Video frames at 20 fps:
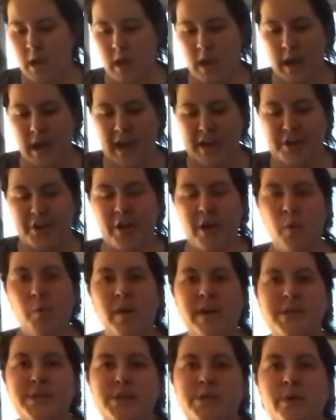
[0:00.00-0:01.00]
And you're gonna
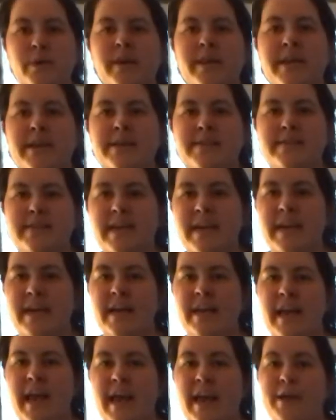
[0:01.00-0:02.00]
wanna store this
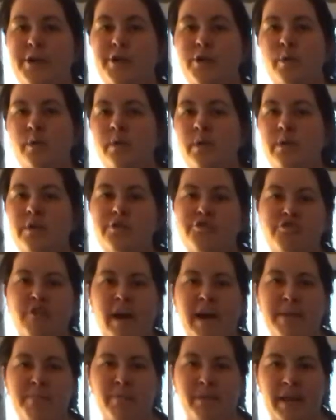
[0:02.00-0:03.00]
in a cool,
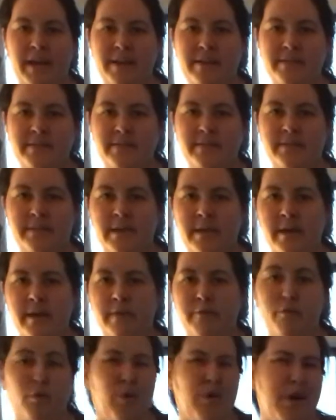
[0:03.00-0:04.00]
dry place
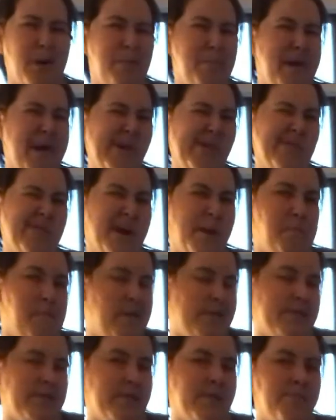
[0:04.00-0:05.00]
for about a
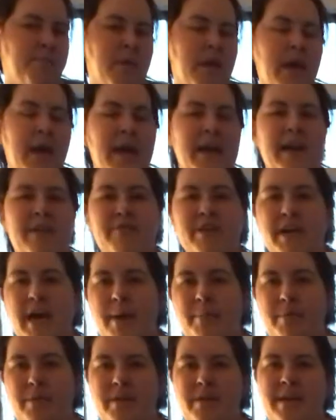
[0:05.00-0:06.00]
month. And every
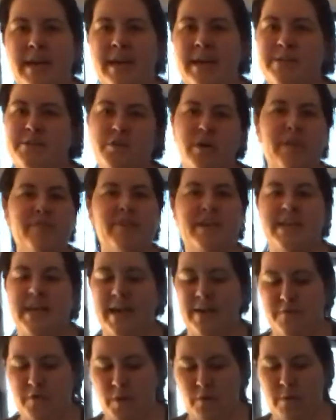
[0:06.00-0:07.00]
couple of days or every day,
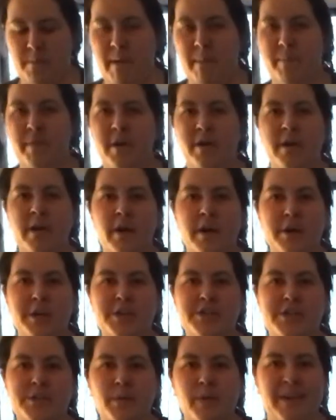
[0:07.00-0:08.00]
if you remember, you
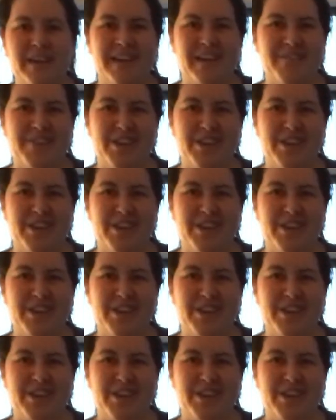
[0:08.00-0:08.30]
just want to give it a